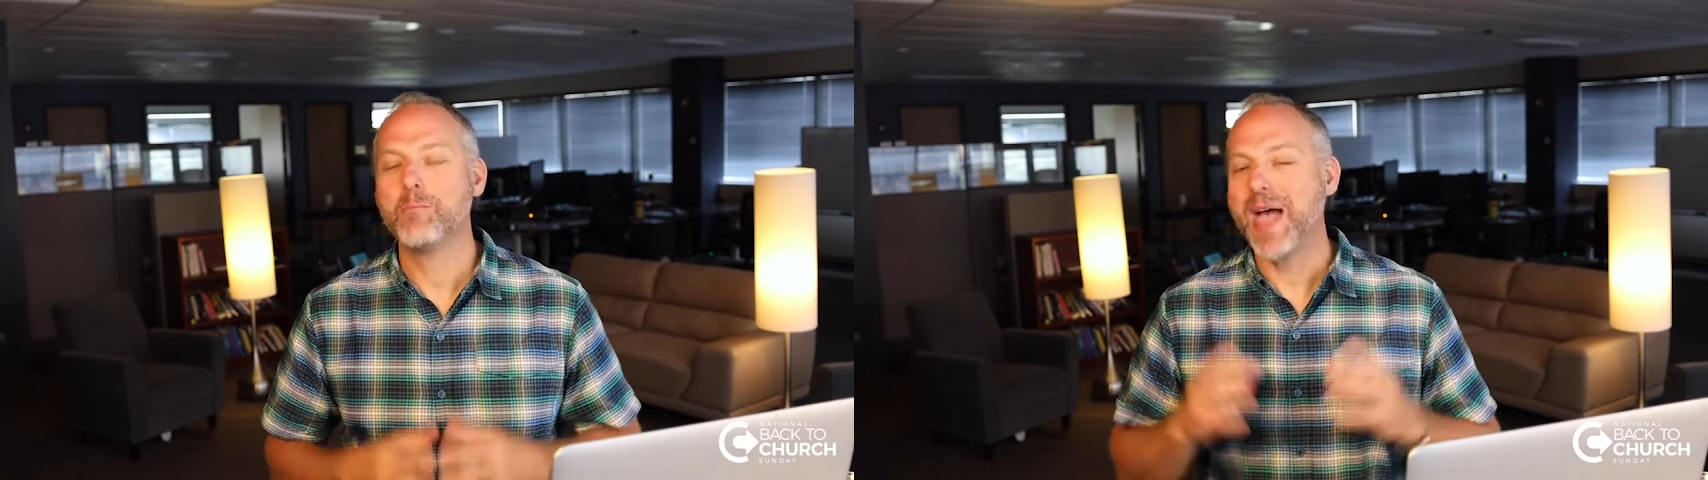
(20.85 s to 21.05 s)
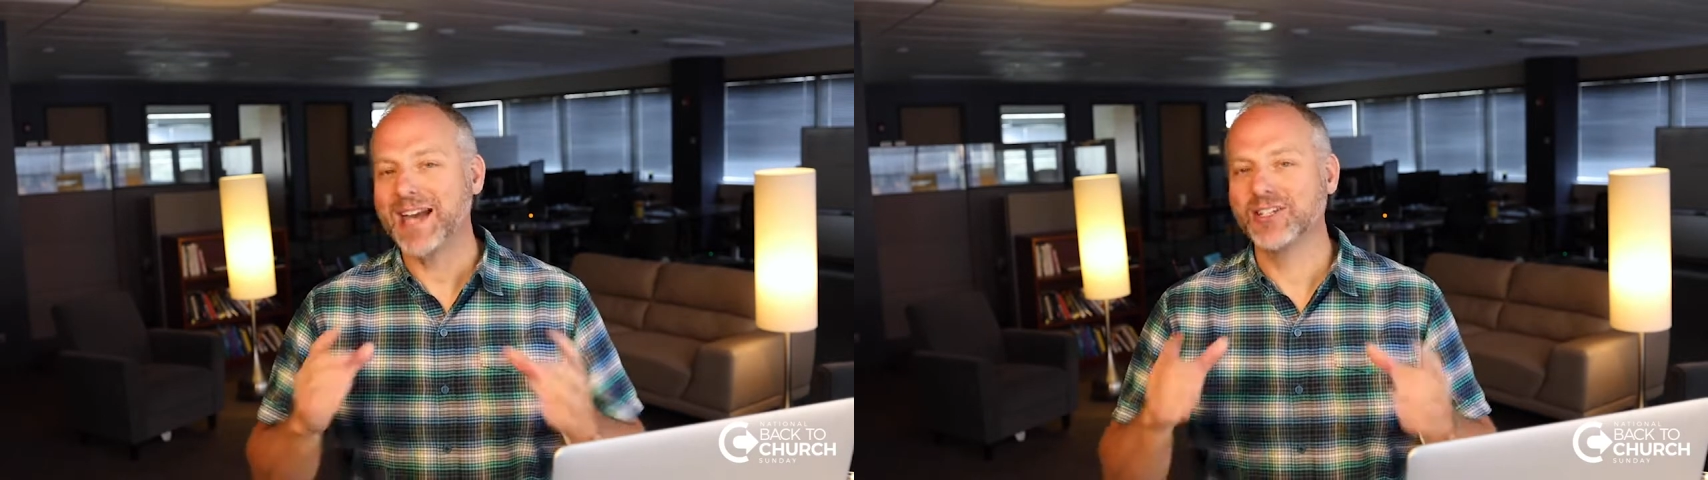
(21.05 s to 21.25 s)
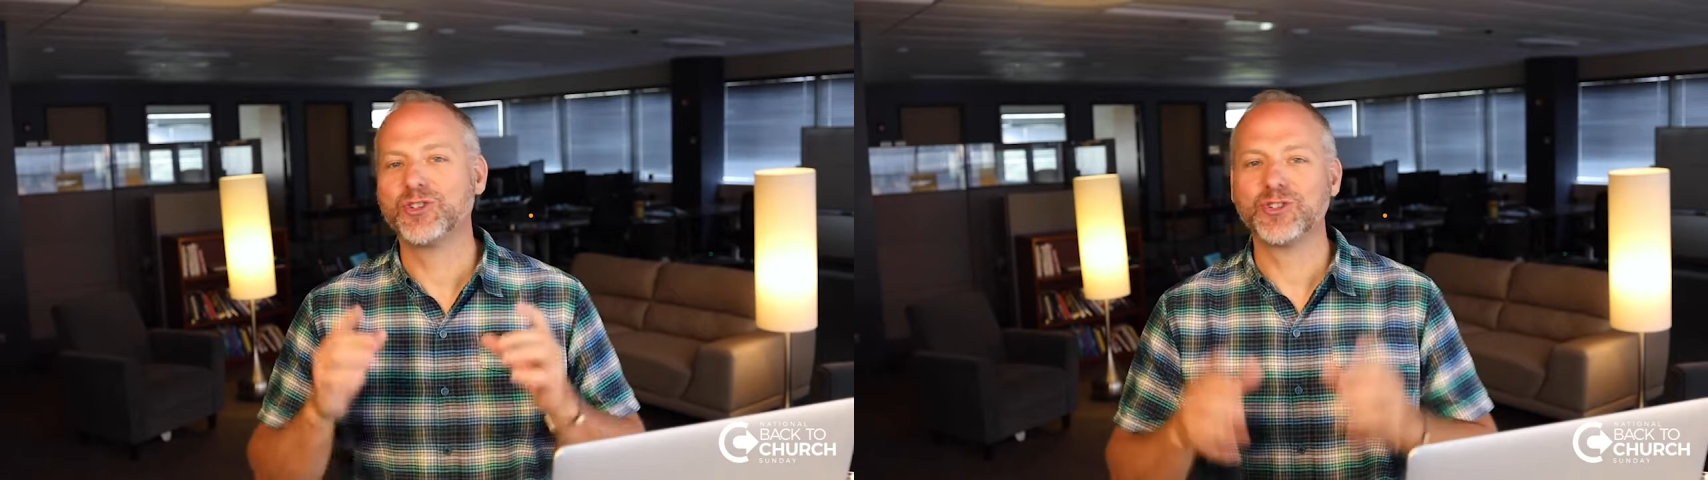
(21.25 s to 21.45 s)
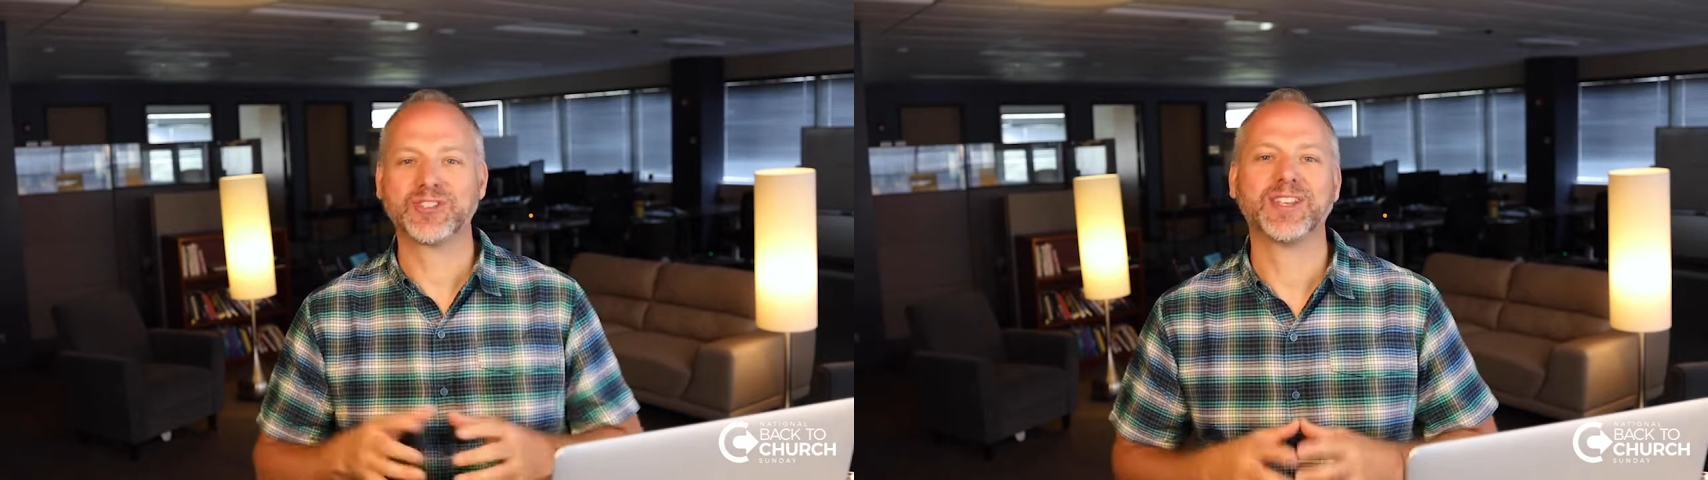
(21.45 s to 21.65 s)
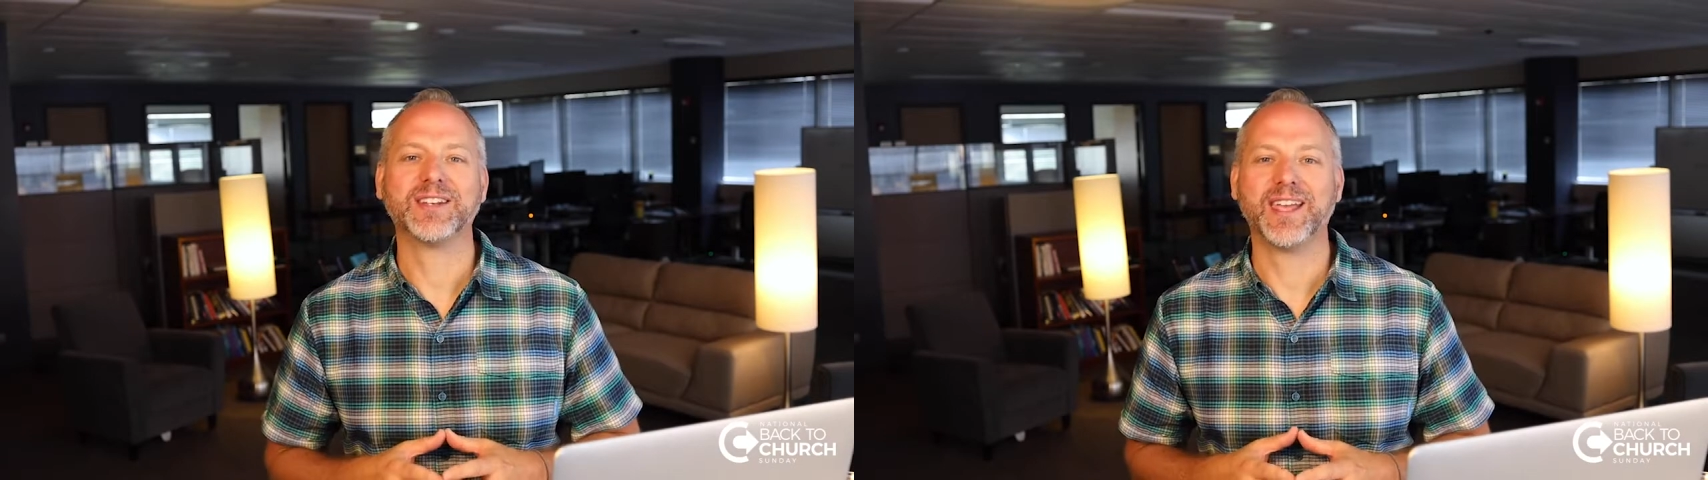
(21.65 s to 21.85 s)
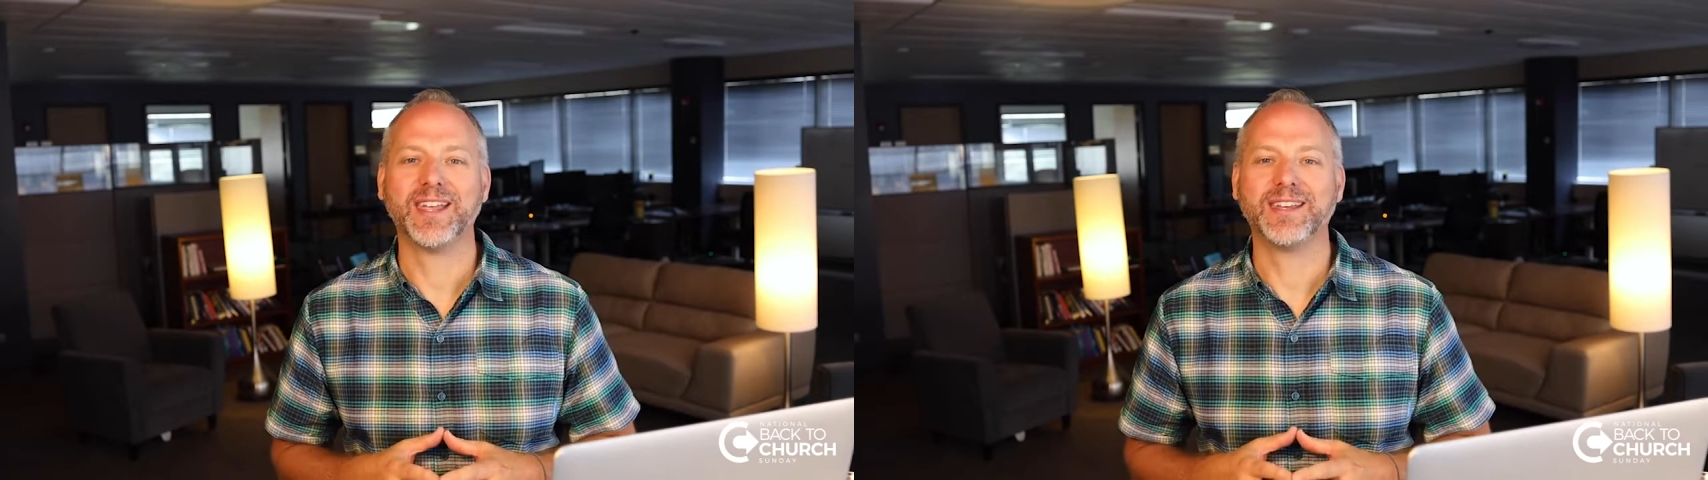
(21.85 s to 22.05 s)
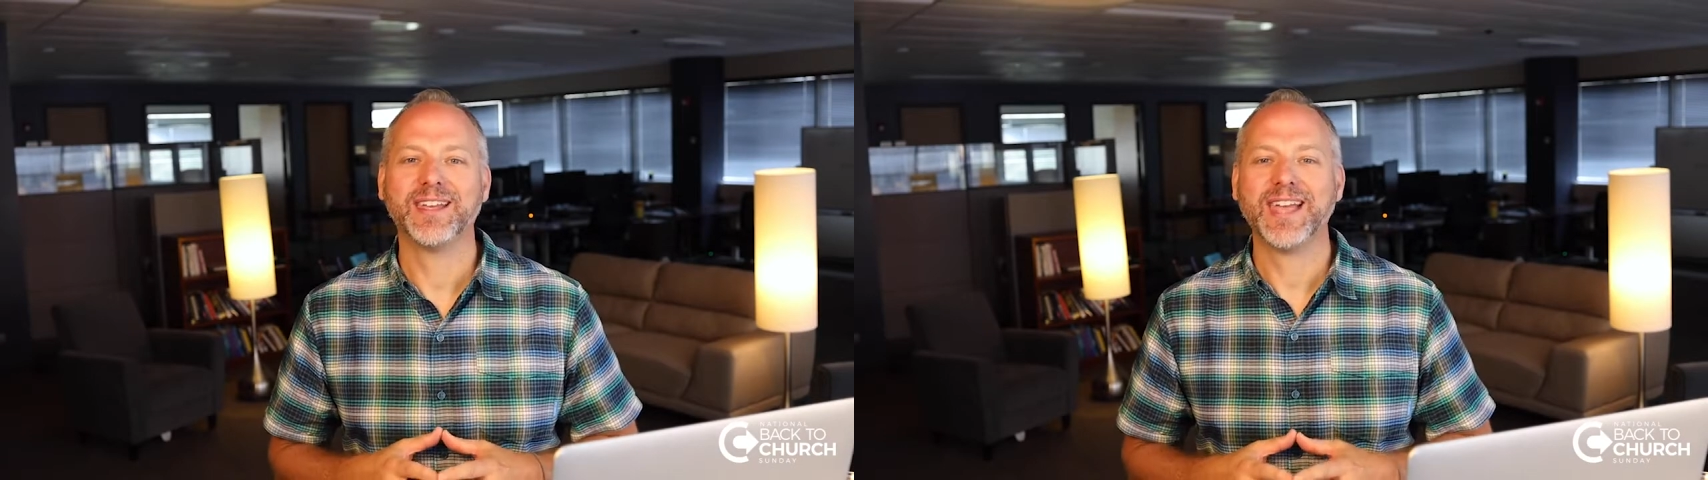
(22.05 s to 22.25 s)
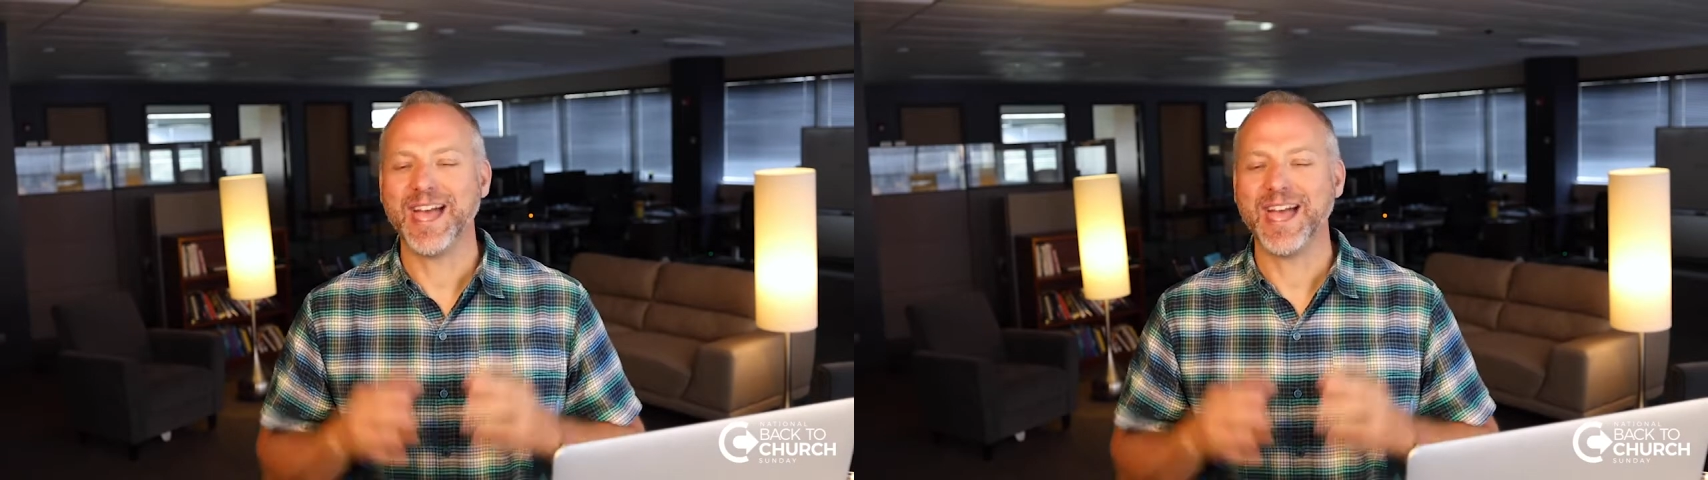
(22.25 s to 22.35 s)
Back to Church Sunday